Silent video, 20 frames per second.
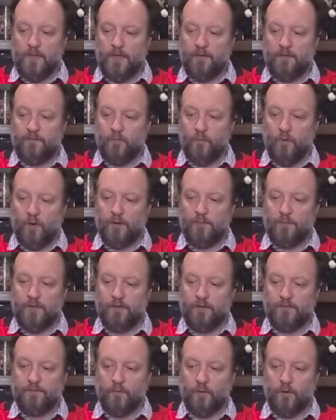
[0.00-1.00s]
if you want to be
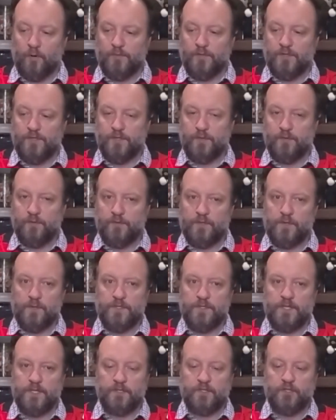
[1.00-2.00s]
informed as soon as
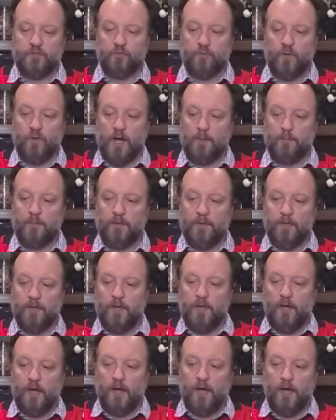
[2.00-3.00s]
those things drop.
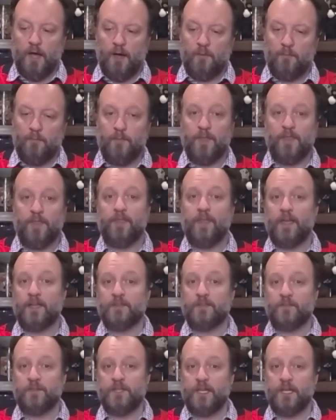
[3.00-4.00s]
But
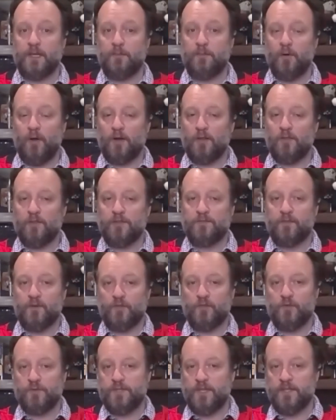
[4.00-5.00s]
thanks for taking part in this
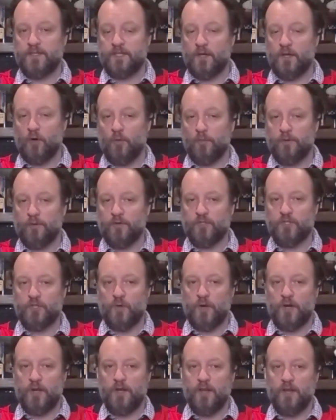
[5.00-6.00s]
virtual tasting. Hope you
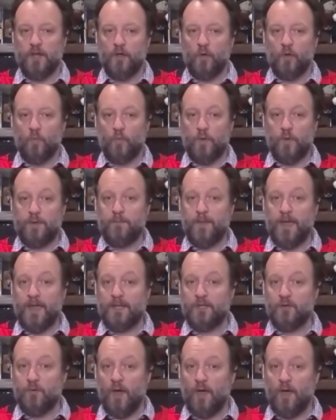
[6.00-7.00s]
enjoyed it. We may
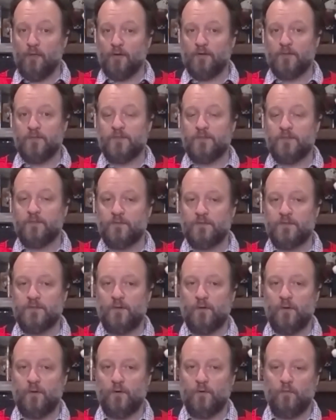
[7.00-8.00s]
do others,
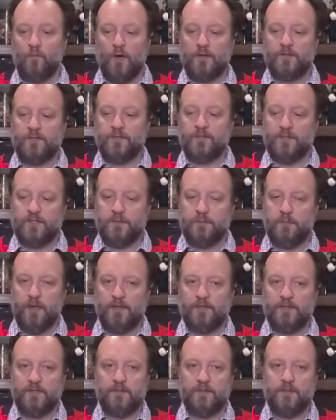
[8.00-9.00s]
so watch this
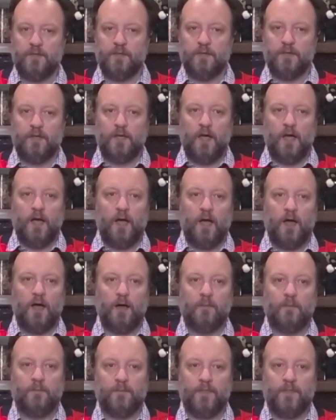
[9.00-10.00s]
space.
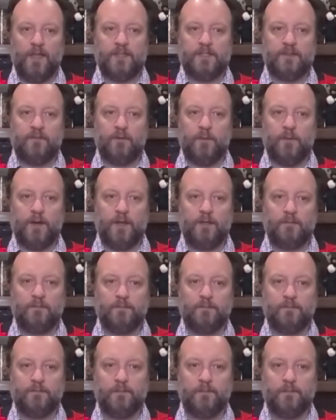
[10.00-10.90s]
Thanks, everybody.